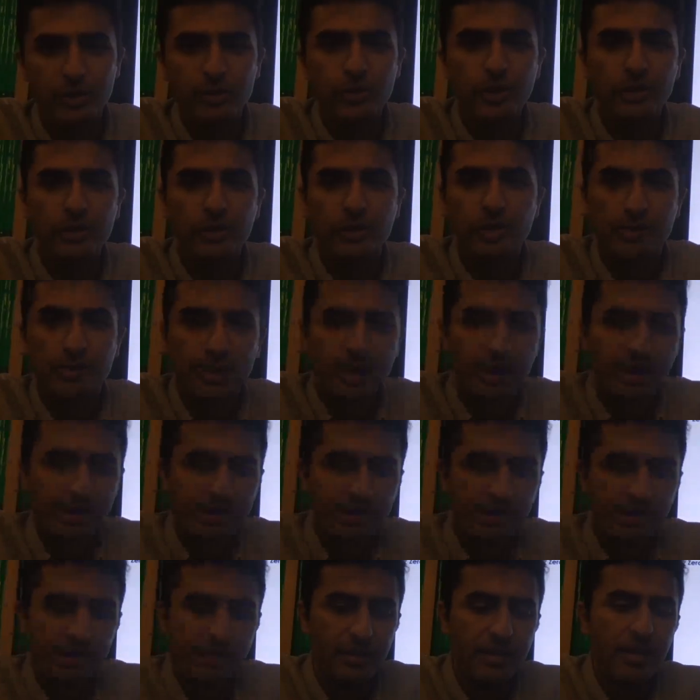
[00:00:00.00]
quickly
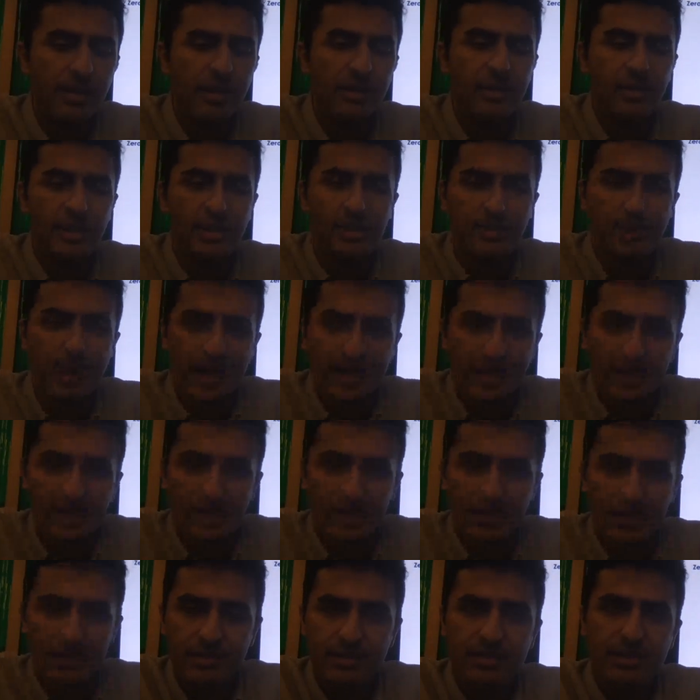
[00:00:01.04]
about the
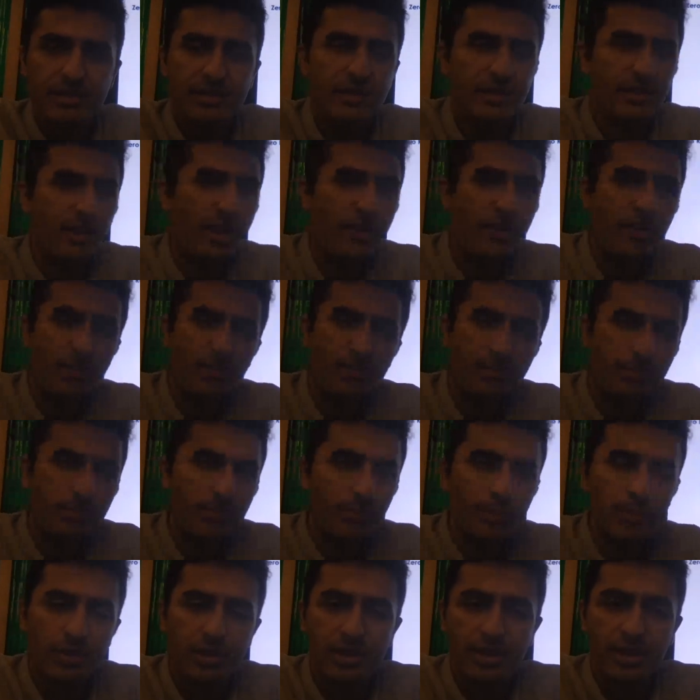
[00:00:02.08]
gradients and other
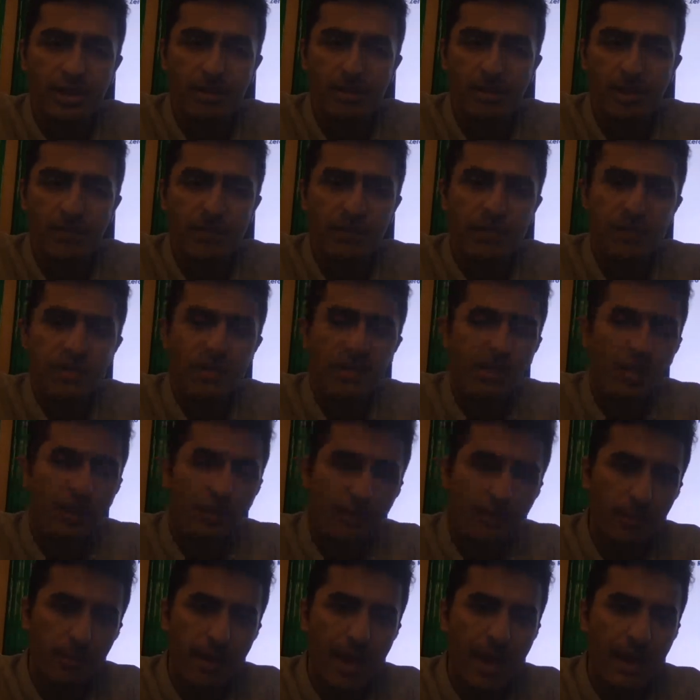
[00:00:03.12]
boosting methods and
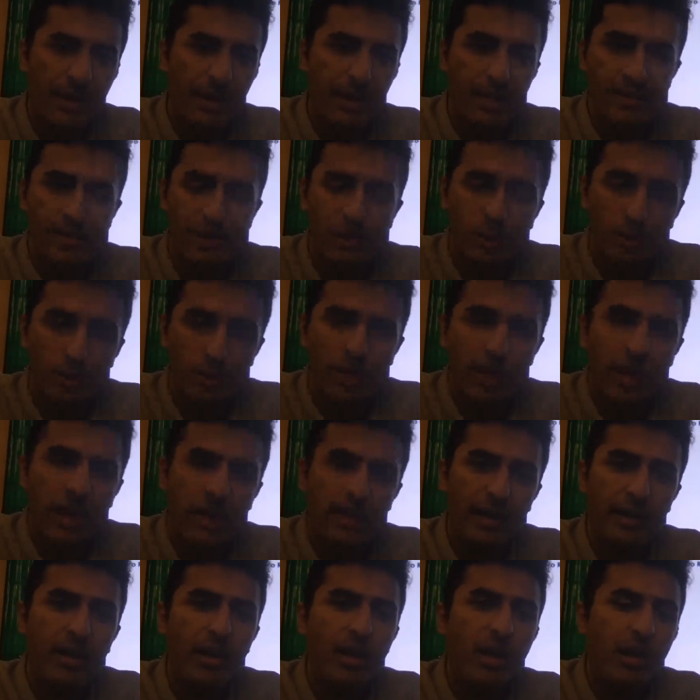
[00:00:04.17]
other baggings and all
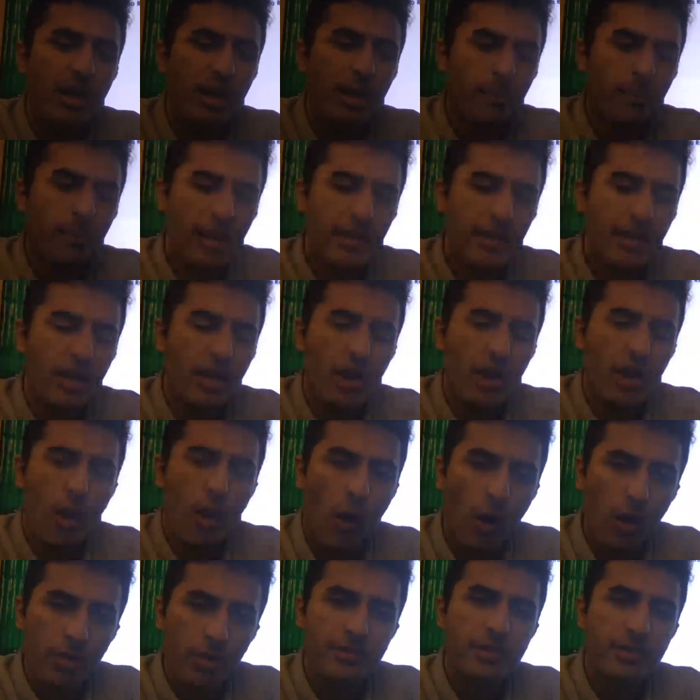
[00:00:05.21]
that. But
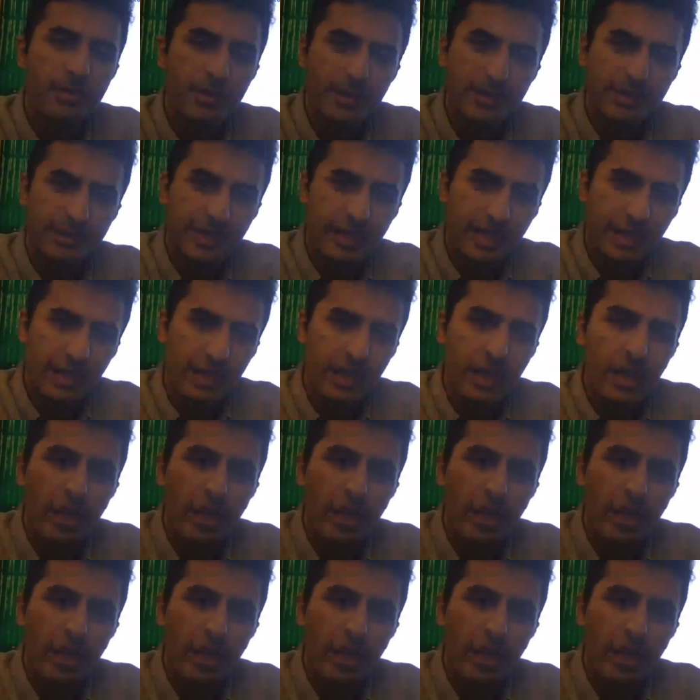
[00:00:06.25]
ultimately,